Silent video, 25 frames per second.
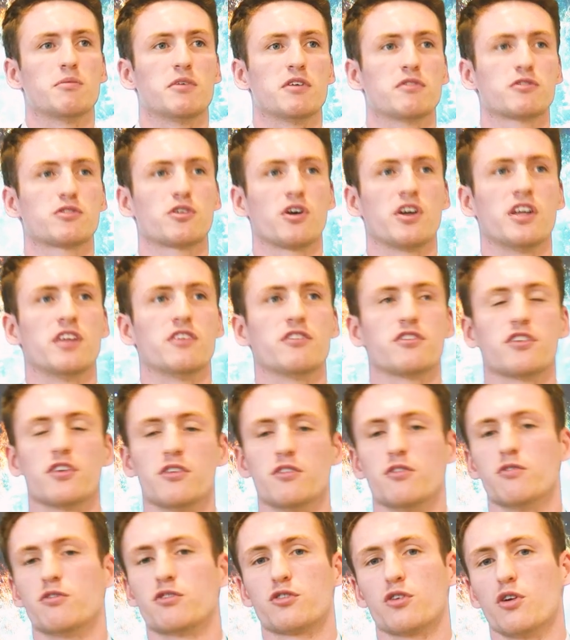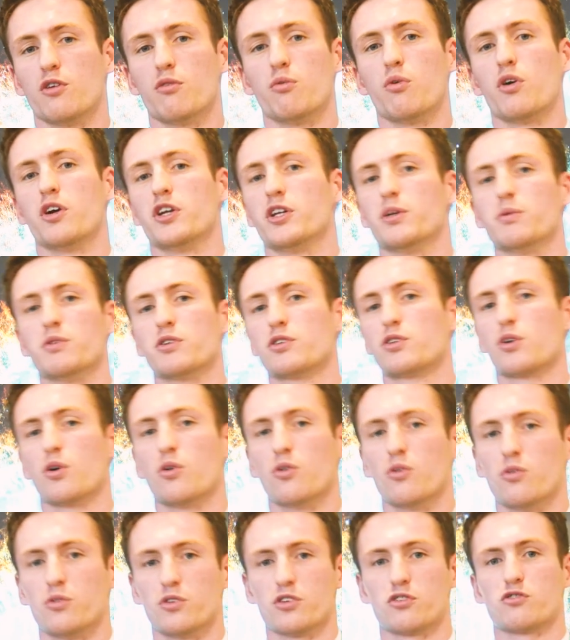have gone into sort of what you would
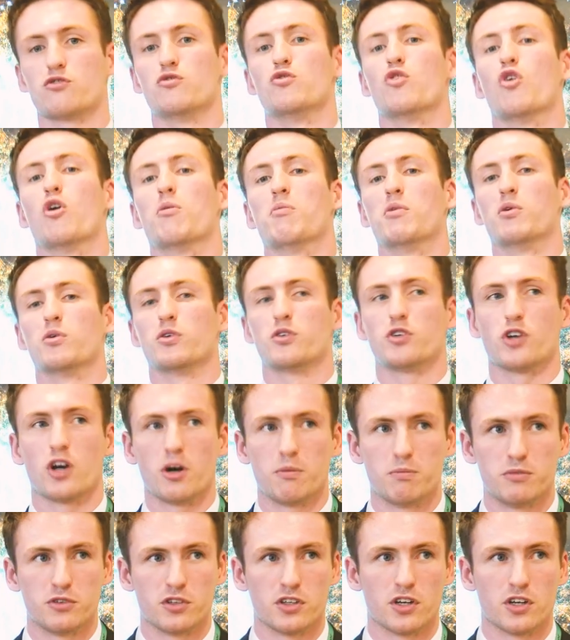call just normal jobs,